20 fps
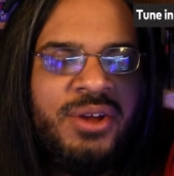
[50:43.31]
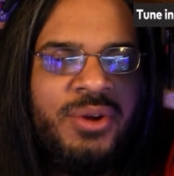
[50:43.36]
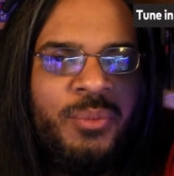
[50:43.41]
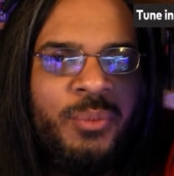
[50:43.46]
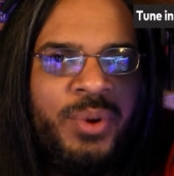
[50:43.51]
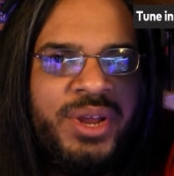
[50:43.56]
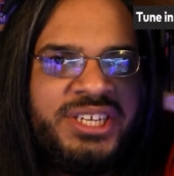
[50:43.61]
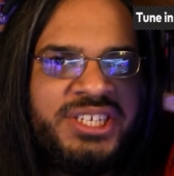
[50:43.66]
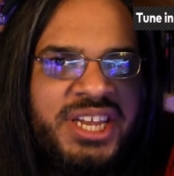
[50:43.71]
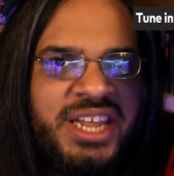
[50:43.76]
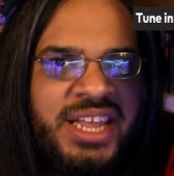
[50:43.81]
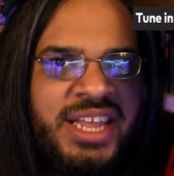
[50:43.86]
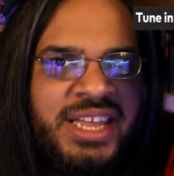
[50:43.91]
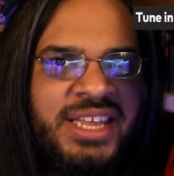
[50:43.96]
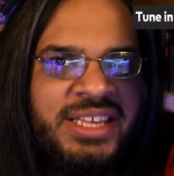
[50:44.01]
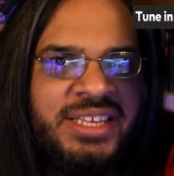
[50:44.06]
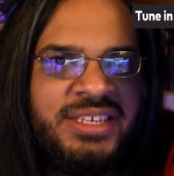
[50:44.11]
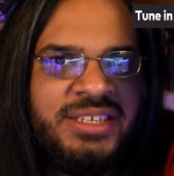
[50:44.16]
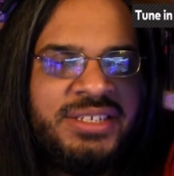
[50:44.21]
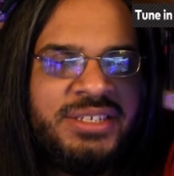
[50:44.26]
which
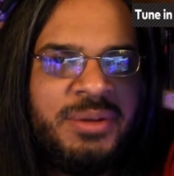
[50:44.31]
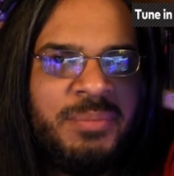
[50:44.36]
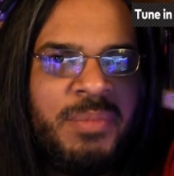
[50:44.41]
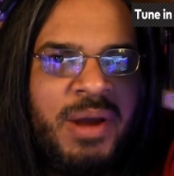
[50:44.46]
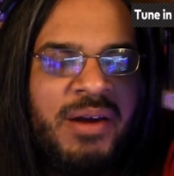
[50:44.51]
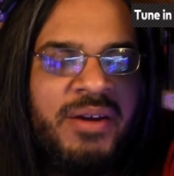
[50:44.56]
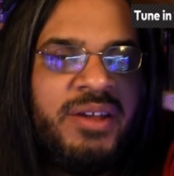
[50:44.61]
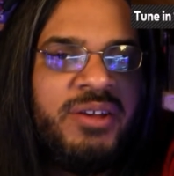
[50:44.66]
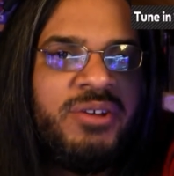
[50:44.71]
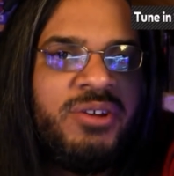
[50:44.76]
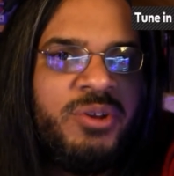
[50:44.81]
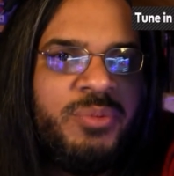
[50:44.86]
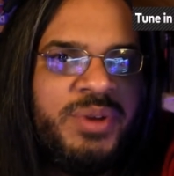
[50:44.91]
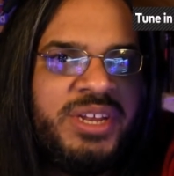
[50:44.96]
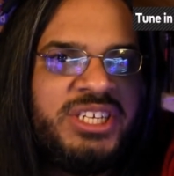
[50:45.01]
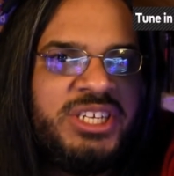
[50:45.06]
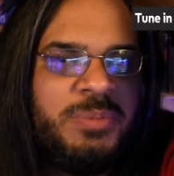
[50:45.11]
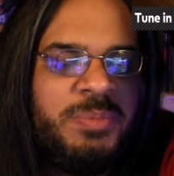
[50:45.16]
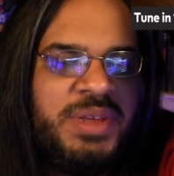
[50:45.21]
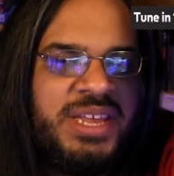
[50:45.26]
is Mario and
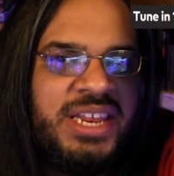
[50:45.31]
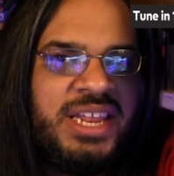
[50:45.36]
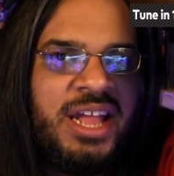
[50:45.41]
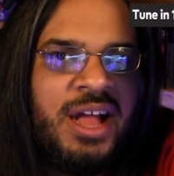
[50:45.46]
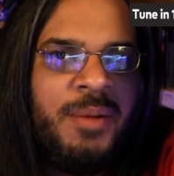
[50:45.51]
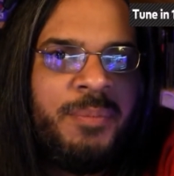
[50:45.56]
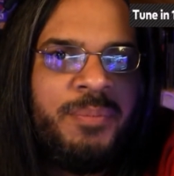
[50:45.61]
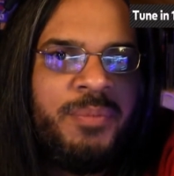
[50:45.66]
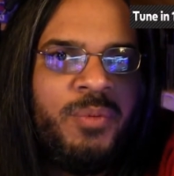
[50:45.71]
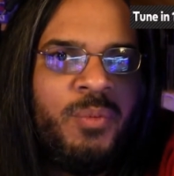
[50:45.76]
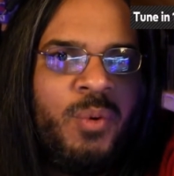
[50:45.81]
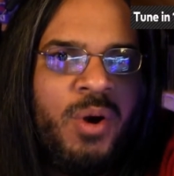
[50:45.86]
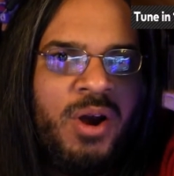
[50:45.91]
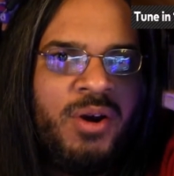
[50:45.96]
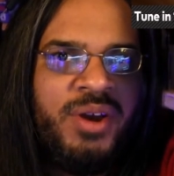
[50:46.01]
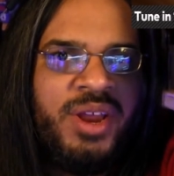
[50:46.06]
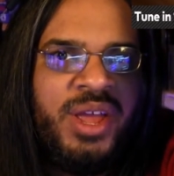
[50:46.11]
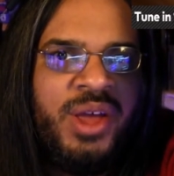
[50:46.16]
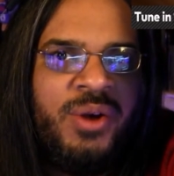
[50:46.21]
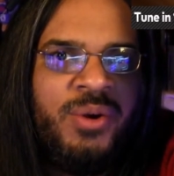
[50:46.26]
Luigi beating up
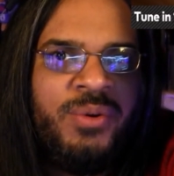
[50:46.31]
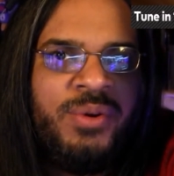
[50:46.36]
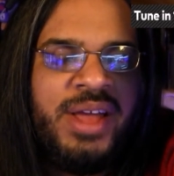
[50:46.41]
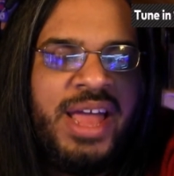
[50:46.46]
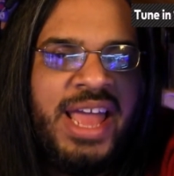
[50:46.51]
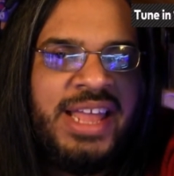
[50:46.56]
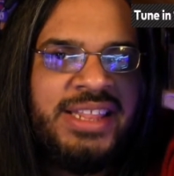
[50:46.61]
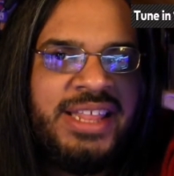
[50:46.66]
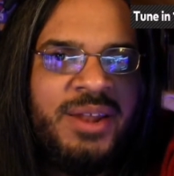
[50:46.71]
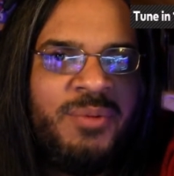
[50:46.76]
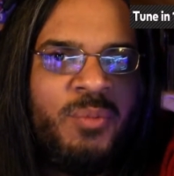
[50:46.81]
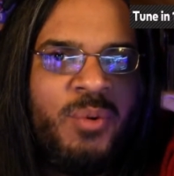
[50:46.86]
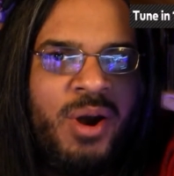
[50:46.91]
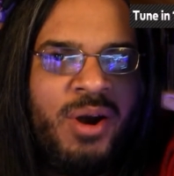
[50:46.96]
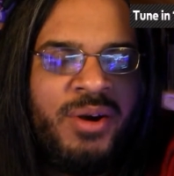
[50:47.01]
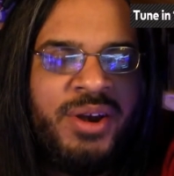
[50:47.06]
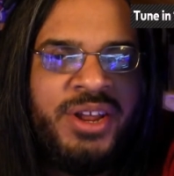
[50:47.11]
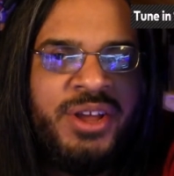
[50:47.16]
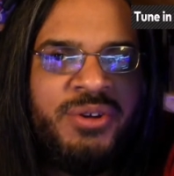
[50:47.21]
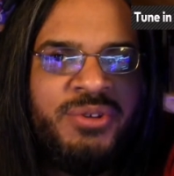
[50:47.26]
Wario, and then
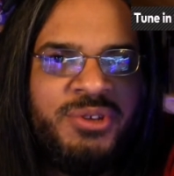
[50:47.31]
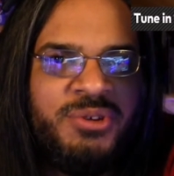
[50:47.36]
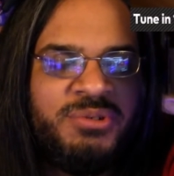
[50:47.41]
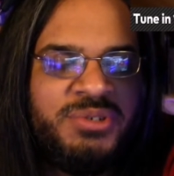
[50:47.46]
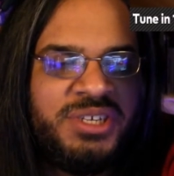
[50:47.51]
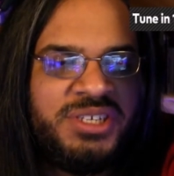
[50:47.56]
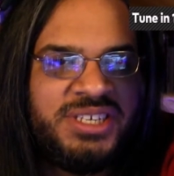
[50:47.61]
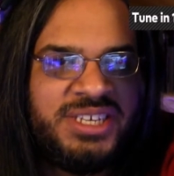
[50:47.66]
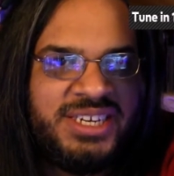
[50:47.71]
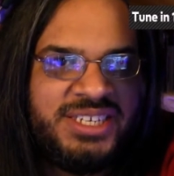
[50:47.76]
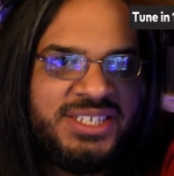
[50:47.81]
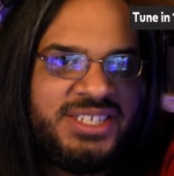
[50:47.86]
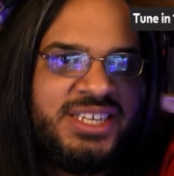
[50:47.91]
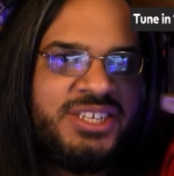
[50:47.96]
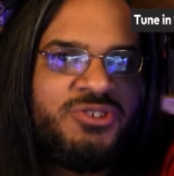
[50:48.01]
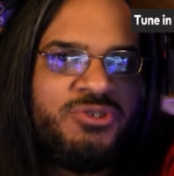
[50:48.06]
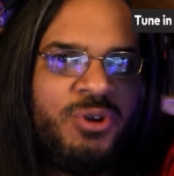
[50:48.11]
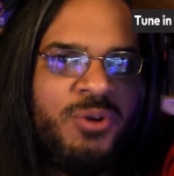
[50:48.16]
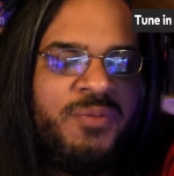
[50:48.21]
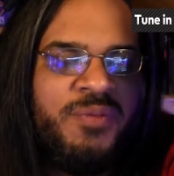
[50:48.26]
Wario uses an
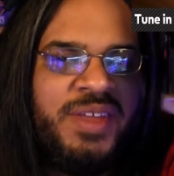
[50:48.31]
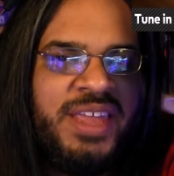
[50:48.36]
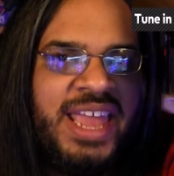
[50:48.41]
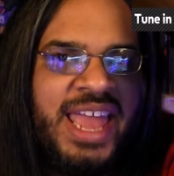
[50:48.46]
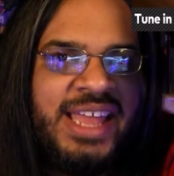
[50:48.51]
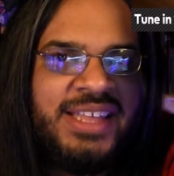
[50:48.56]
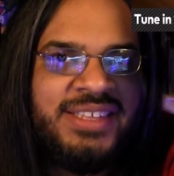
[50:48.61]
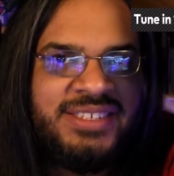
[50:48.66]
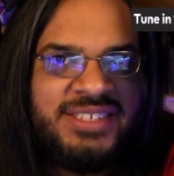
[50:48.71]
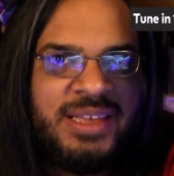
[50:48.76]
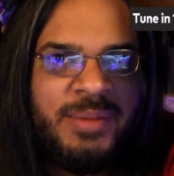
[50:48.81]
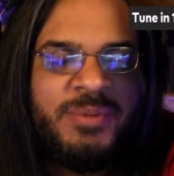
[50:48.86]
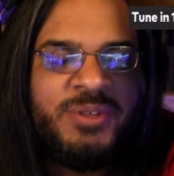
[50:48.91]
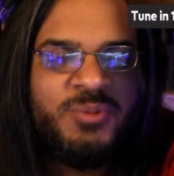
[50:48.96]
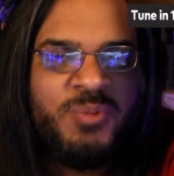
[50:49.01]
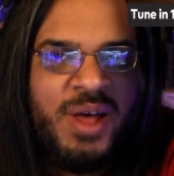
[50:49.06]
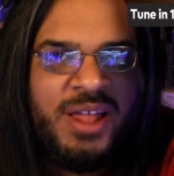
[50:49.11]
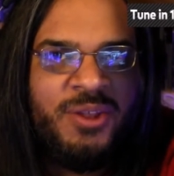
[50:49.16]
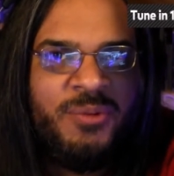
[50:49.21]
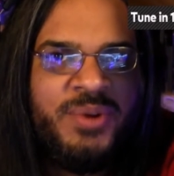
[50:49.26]
assist trophy and
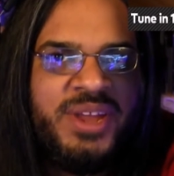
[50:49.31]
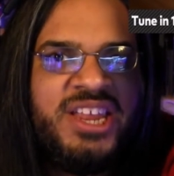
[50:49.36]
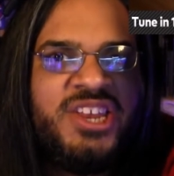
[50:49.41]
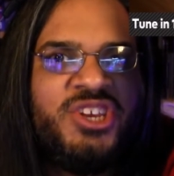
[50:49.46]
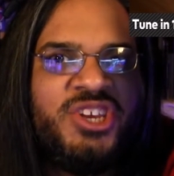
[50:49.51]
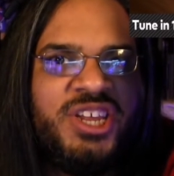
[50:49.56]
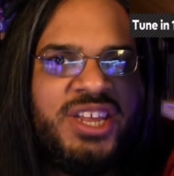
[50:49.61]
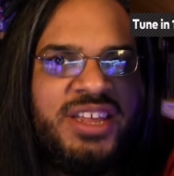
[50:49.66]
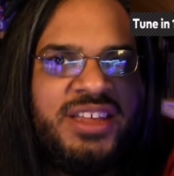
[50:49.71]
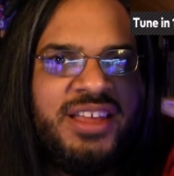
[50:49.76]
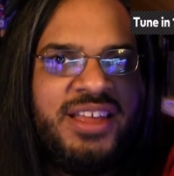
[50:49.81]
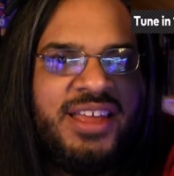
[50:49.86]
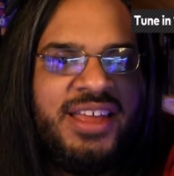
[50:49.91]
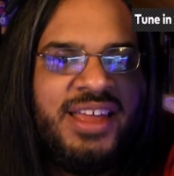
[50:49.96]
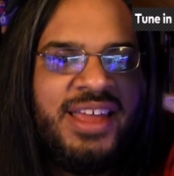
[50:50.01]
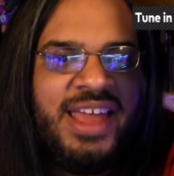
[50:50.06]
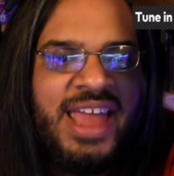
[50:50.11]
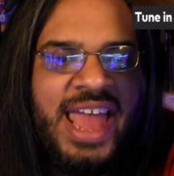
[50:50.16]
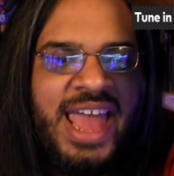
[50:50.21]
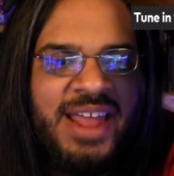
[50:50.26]
summons Waluigi,
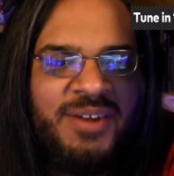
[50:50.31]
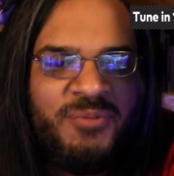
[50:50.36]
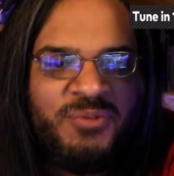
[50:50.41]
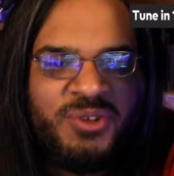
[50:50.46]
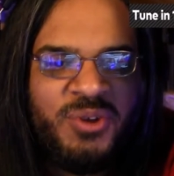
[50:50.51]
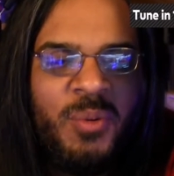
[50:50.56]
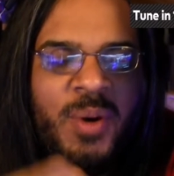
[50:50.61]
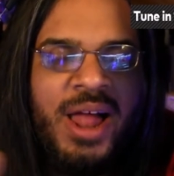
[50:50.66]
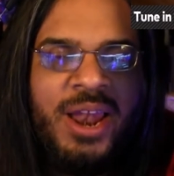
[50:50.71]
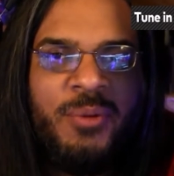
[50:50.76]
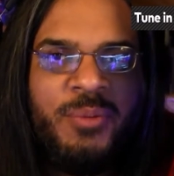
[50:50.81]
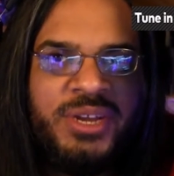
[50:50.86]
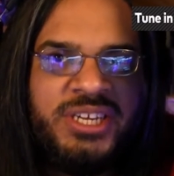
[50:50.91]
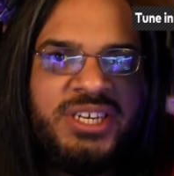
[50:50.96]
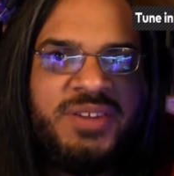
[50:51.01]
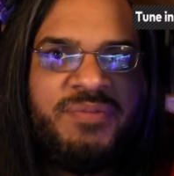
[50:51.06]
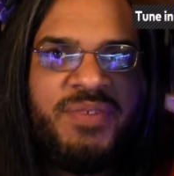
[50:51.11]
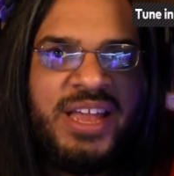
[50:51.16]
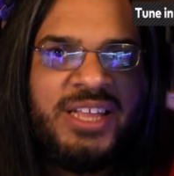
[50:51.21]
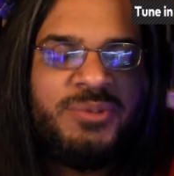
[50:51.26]
and so
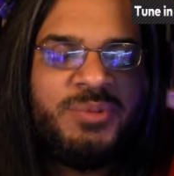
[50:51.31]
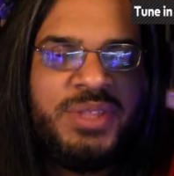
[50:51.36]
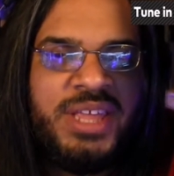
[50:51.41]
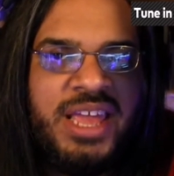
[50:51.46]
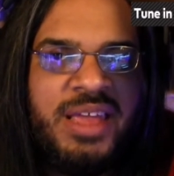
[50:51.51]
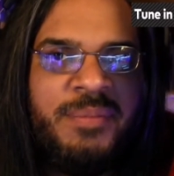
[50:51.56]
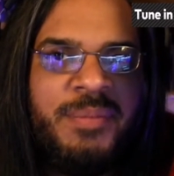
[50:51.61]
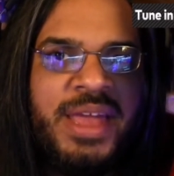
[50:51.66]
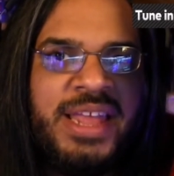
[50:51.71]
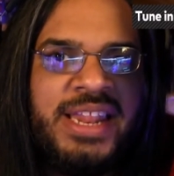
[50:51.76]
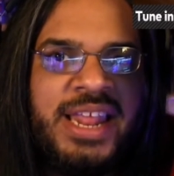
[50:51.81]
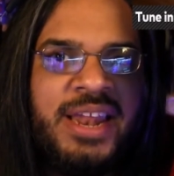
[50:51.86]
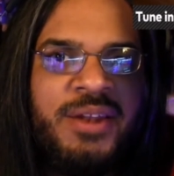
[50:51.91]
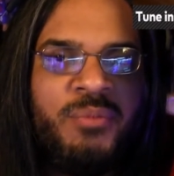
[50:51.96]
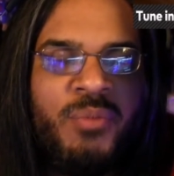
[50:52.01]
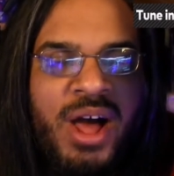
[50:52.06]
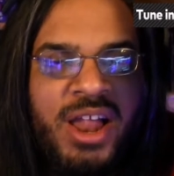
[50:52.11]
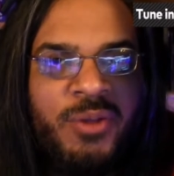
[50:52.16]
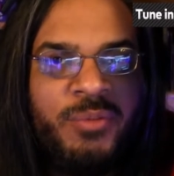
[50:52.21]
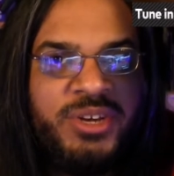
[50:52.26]
Waluigi fights with him, and
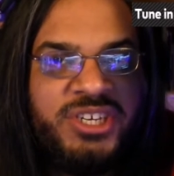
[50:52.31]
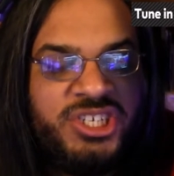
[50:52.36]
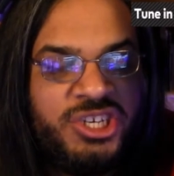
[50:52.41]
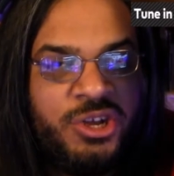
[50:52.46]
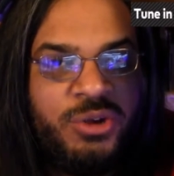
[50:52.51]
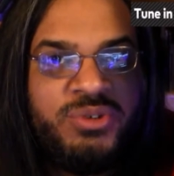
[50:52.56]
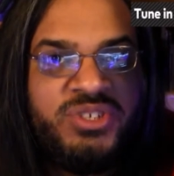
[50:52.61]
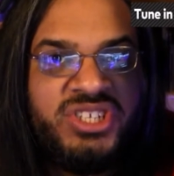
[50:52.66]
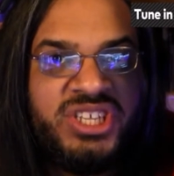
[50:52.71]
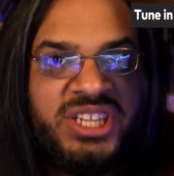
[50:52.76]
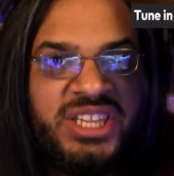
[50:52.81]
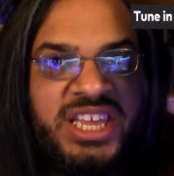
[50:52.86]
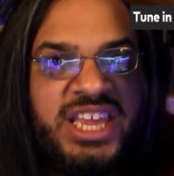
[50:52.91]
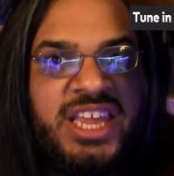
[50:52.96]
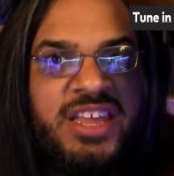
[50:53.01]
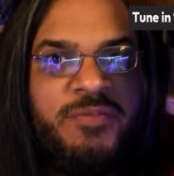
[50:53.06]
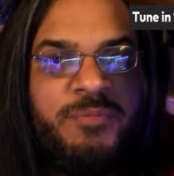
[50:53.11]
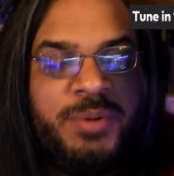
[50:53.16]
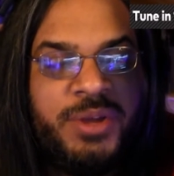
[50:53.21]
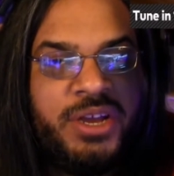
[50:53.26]
then Waluigi goes to
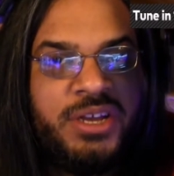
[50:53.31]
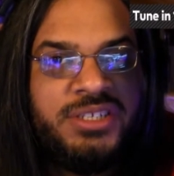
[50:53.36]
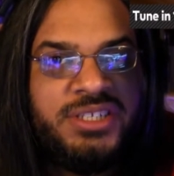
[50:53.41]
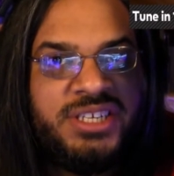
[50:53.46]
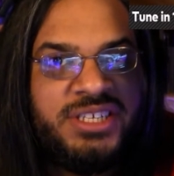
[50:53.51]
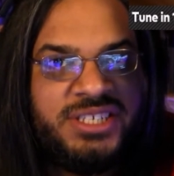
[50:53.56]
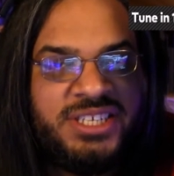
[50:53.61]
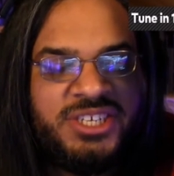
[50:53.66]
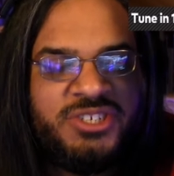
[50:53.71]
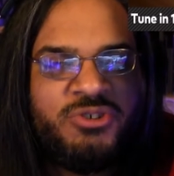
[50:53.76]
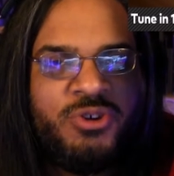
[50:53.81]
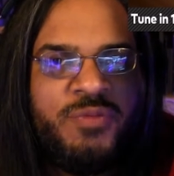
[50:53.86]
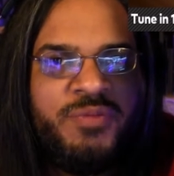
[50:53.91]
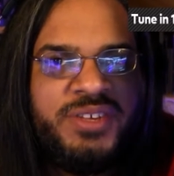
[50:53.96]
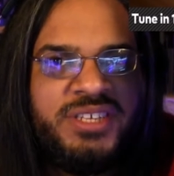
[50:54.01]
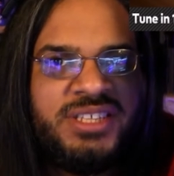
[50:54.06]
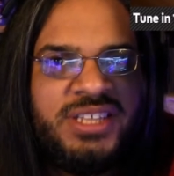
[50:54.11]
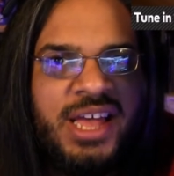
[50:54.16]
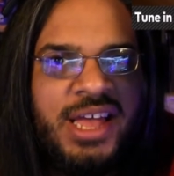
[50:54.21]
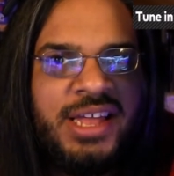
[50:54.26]
leave because the assist
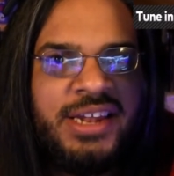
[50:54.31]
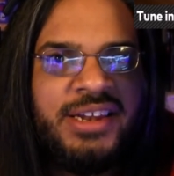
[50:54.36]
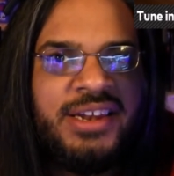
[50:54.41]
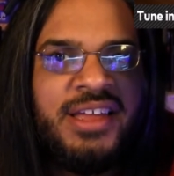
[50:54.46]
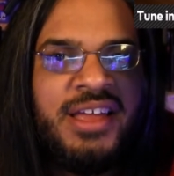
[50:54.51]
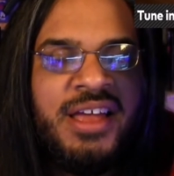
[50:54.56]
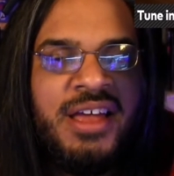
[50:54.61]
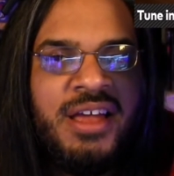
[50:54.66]
trophy's done.